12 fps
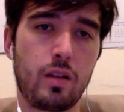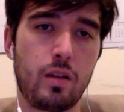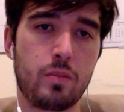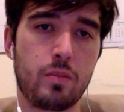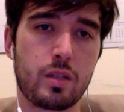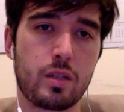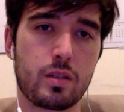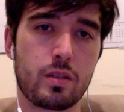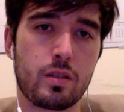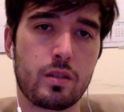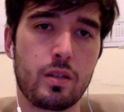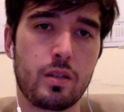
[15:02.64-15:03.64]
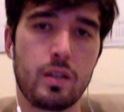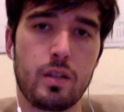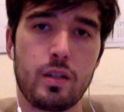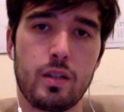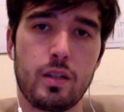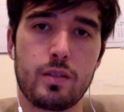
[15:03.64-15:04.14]
object
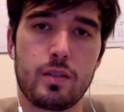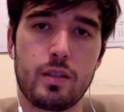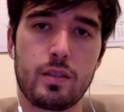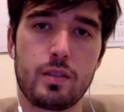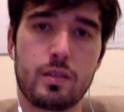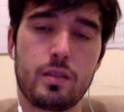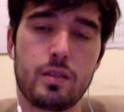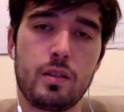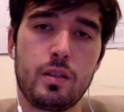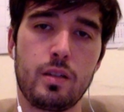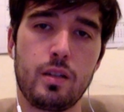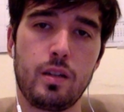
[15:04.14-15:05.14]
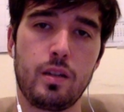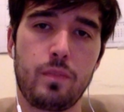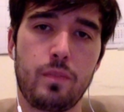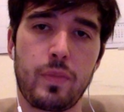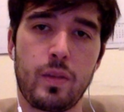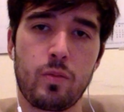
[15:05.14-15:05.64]
is this,
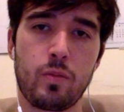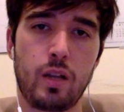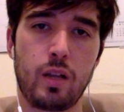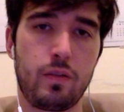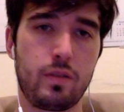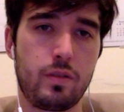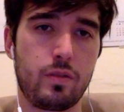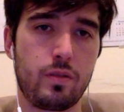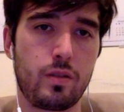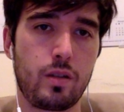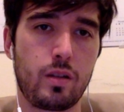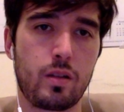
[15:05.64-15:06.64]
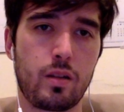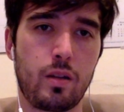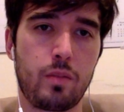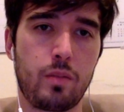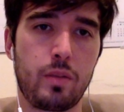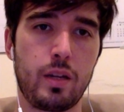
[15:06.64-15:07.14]
and we'll have it
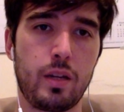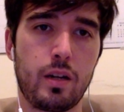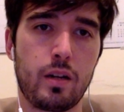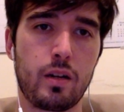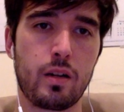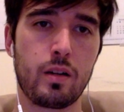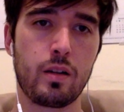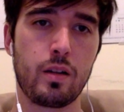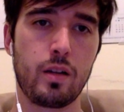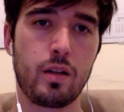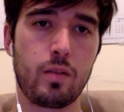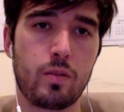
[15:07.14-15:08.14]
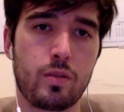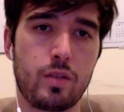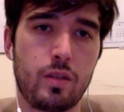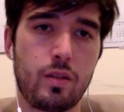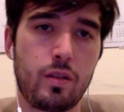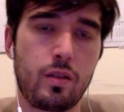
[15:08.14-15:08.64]
up there, and we'll
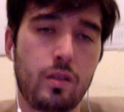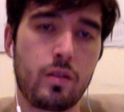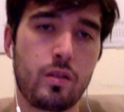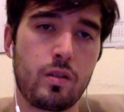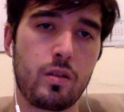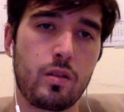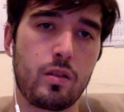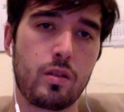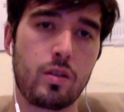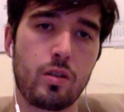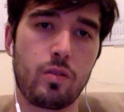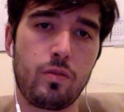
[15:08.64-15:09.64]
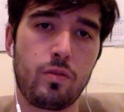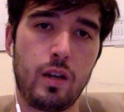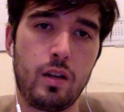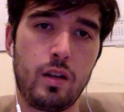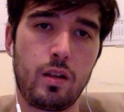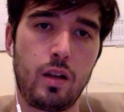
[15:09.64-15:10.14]
say,
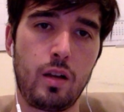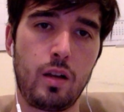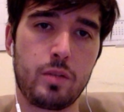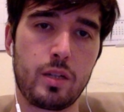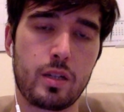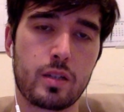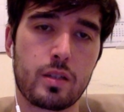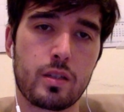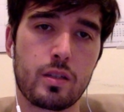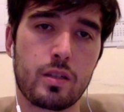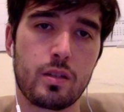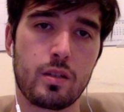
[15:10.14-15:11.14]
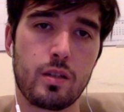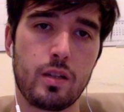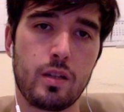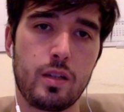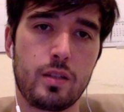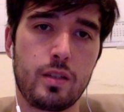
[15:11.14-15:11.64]
final object
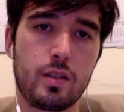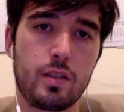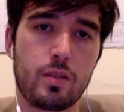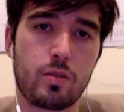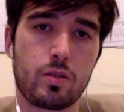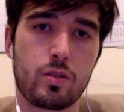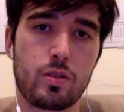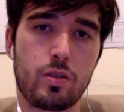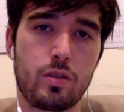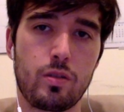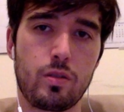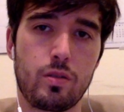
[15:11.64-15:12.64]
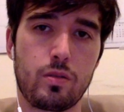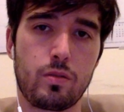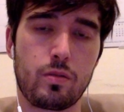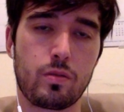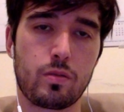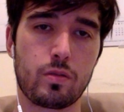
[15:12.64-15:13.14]
is equal to
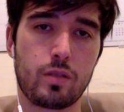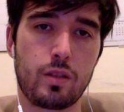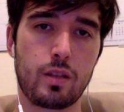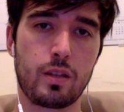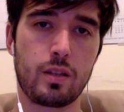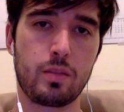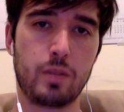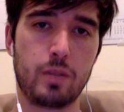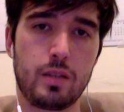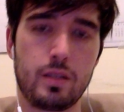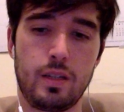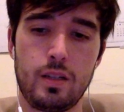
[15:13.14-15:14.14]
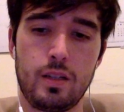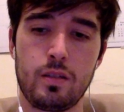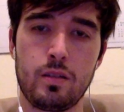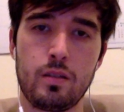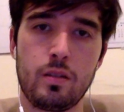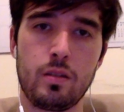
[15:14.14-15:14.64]
the thing that's passed
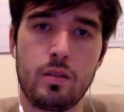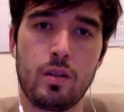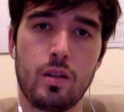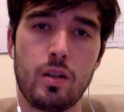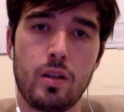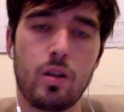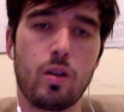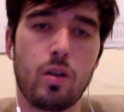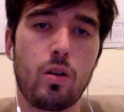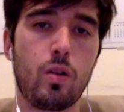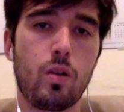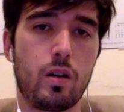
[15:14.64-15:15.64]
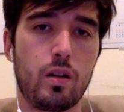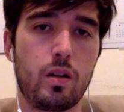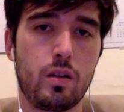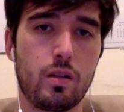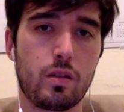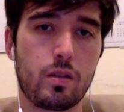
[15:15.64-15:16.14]
in,
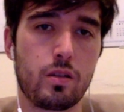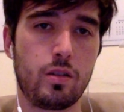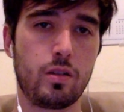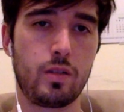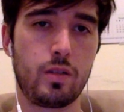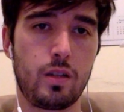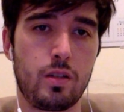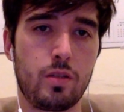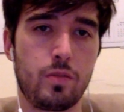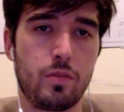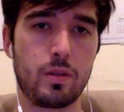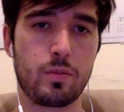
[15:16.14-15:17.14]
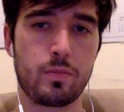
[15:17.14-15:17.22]
or, a new one.